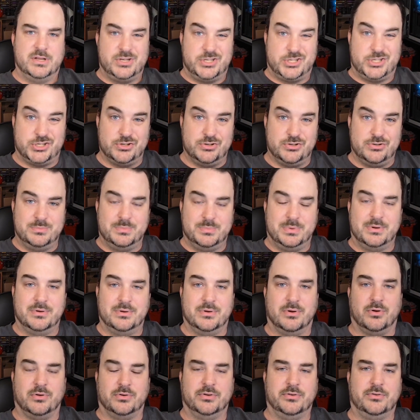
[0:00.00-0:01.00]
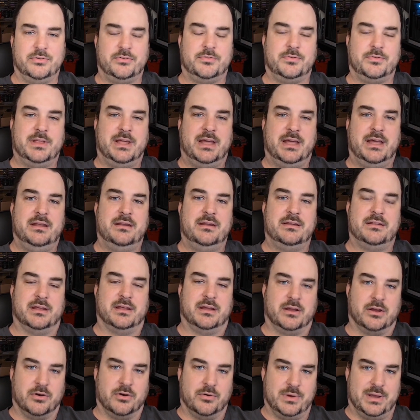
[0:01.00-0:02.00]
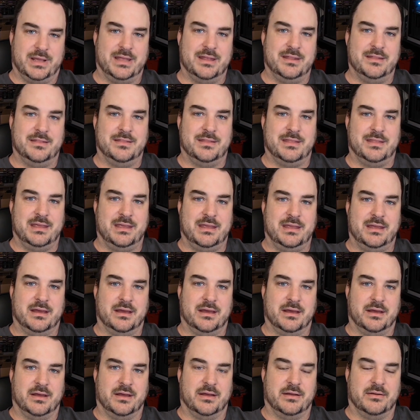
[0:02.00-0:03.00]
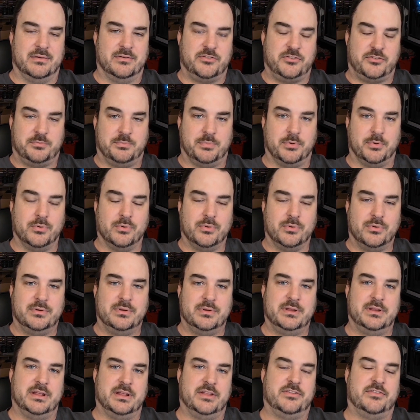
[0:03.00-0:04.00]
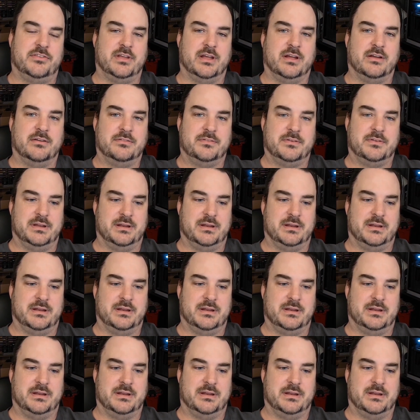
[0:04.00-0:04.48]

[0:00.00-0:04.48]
tube holders for that go in the spool itself,